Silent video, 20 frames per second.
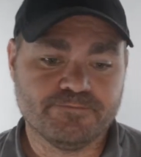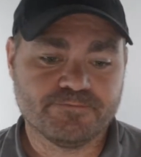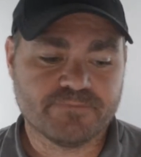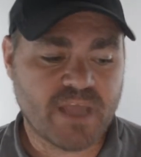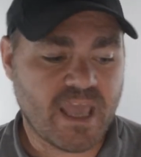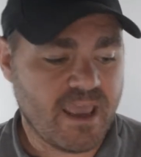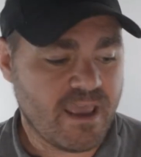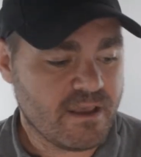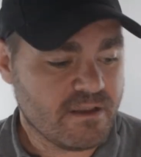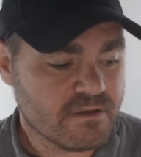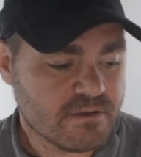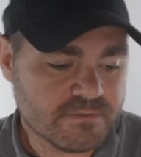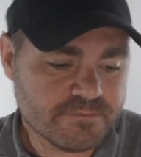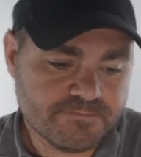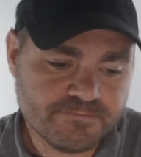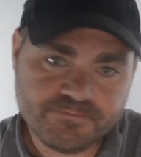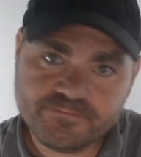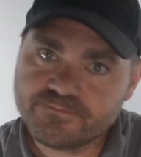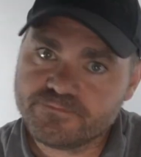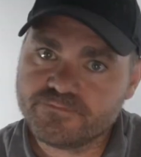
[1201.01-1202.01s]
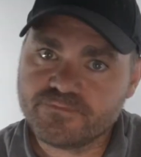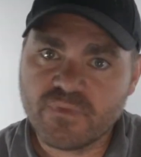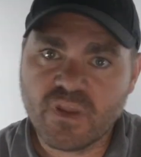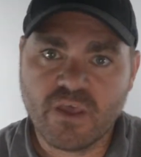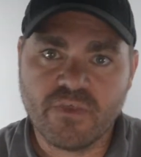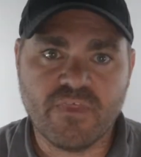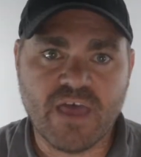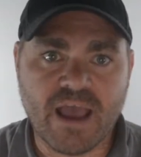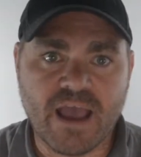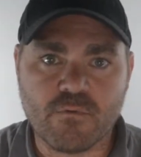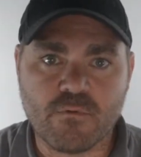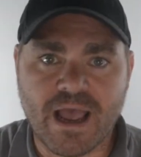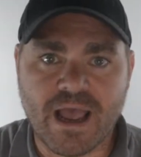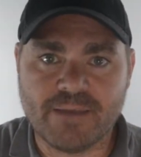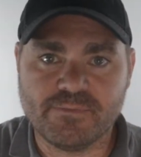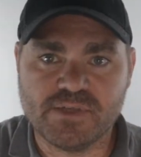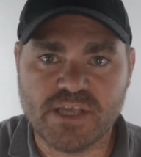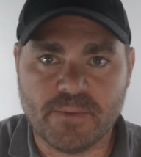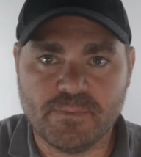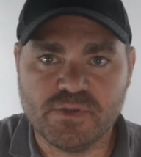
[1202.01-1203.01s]
And that
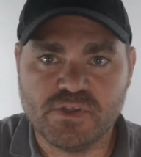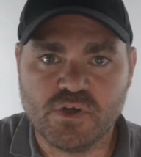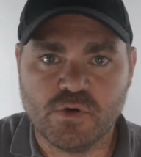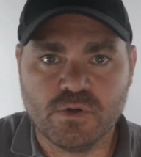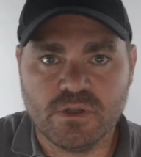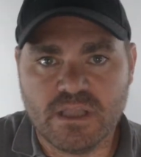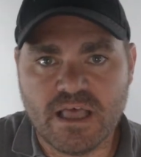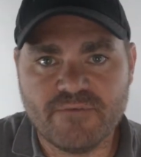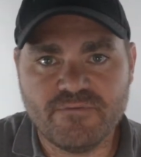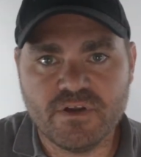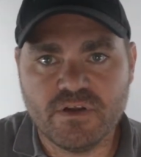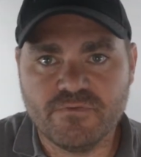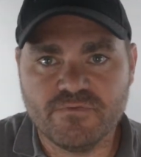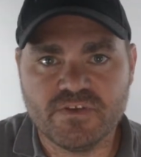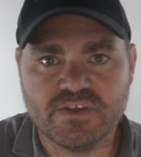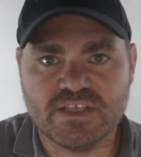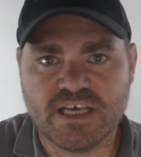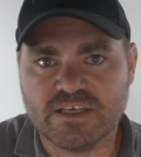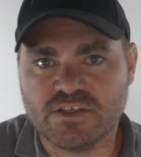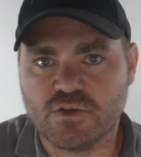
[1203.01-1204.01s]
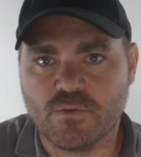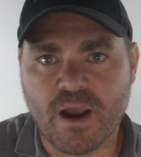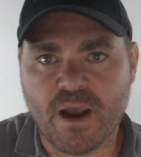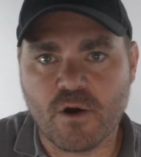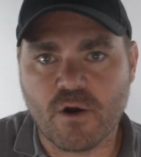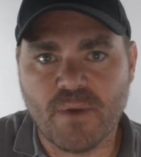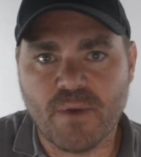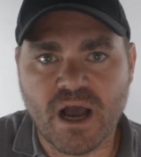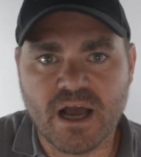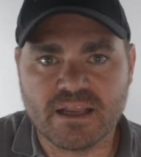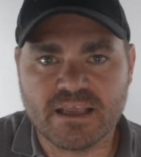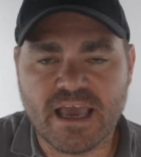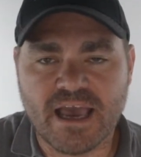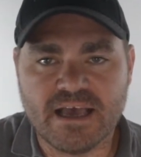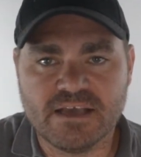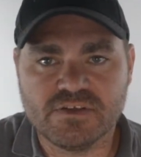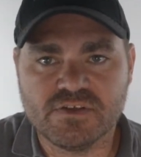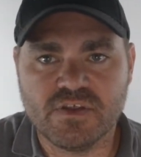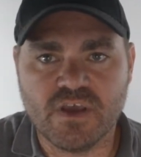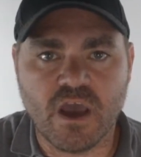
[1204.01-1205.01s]
wraps episode 11 of the Tesla Power
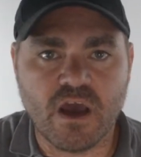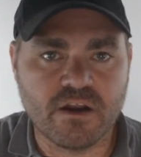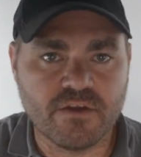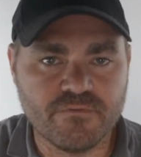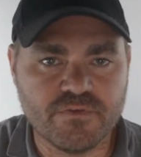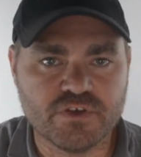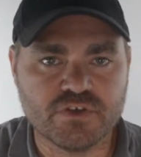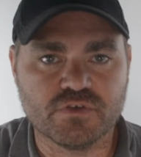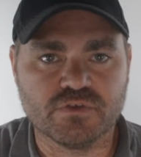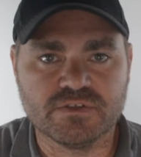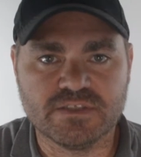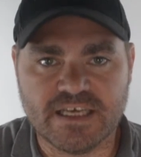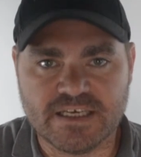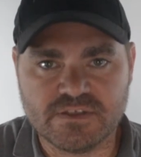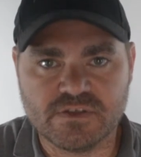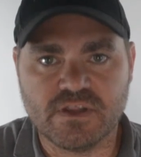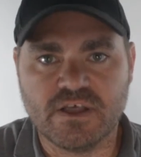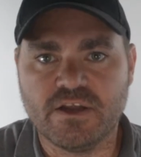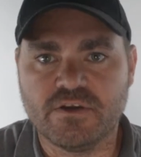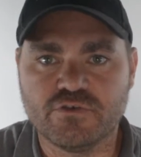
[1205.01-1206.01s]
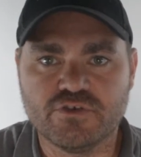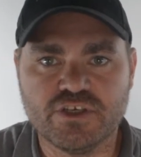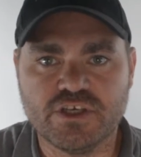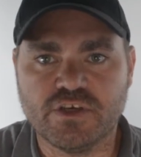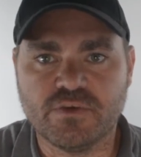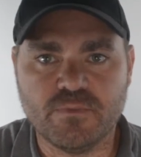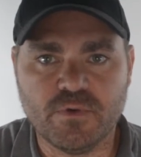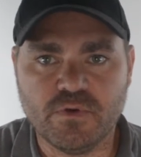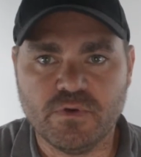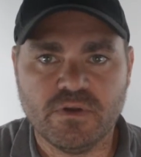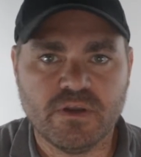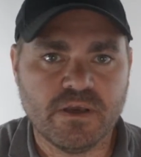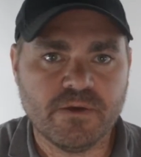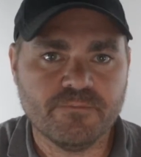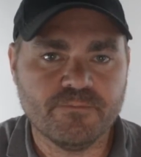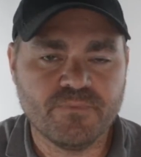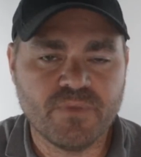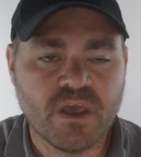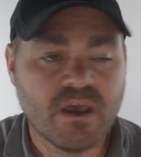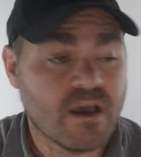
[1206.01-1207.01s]
Podcast, the unofficial Tesla Energy community.
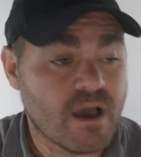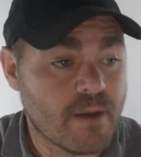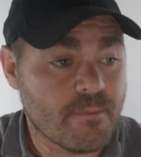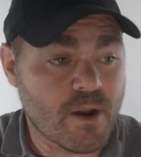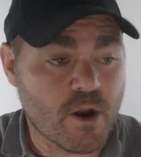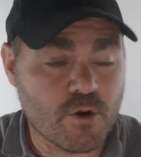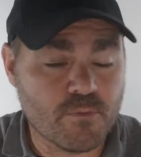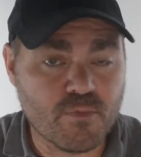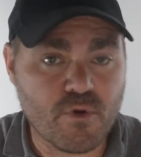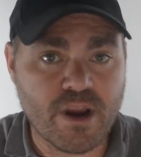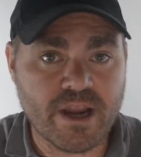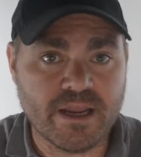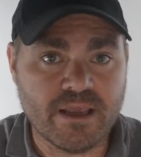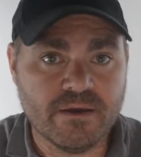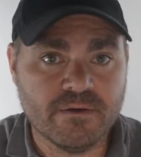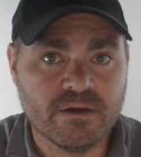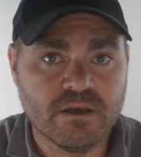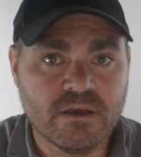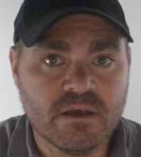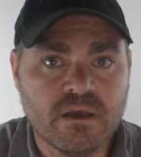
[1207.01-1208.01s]
I'm Aaron Brady.